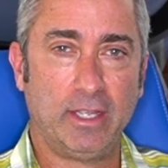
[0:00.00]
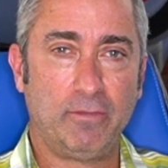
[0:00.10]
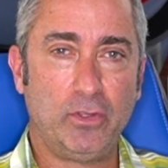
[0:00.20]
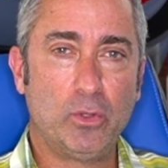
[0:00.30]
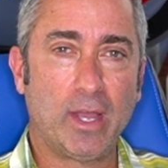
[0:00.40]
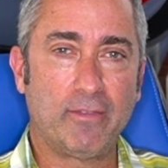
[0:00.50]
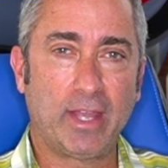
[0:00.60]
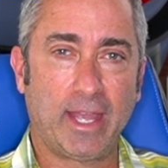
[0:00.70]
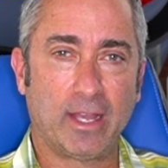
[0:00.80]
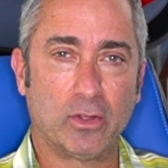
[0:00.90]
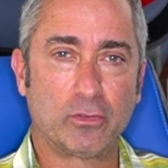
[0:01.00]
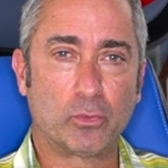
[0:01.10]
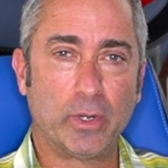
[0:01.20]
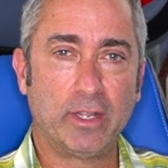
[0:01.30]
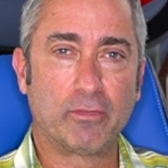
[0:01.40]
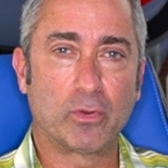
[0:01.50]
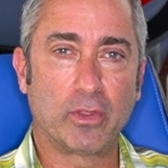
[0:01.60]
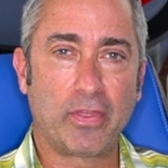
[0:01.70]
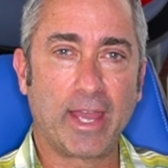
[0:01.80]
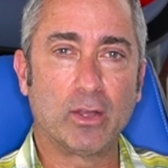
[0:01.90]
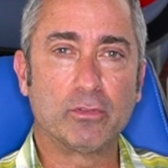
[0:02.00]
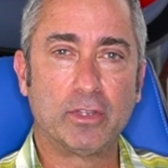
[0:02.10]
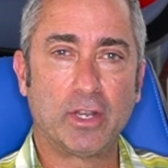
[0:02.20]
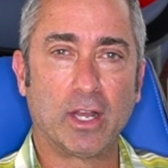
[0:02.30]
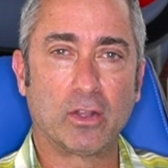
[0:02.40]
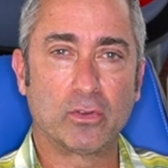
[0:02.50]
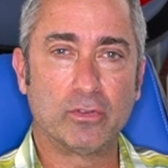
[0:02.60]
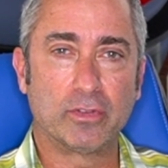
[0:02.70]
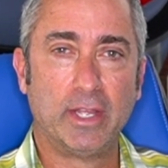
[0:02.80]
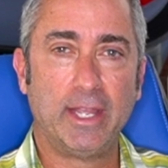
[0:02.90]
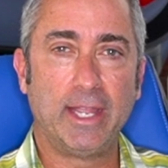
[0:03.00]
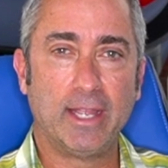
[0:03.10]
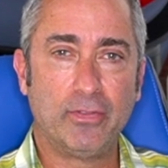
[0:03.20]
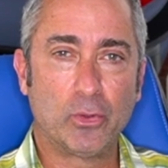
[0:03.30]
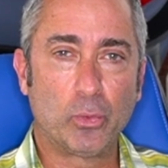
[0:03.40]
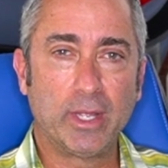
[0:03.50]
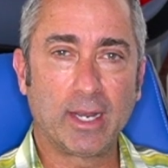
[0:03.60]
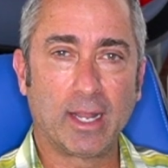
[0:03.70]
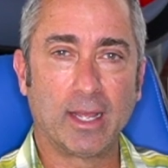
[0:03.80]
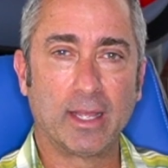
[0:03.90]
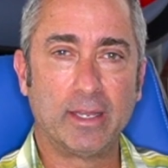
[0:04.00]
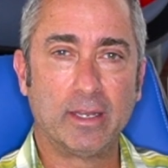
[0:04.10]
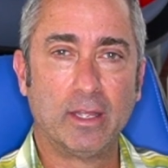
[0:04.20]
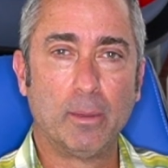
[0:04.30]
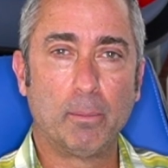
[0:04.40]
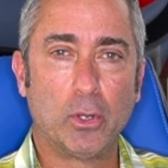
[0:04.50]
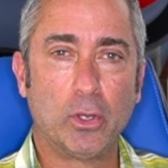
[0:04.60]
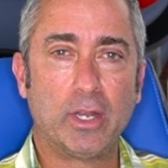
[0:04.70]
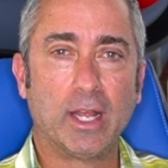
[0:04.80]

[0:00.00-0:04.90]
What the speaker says: If you have a house renting for $1,000, in the rent line, put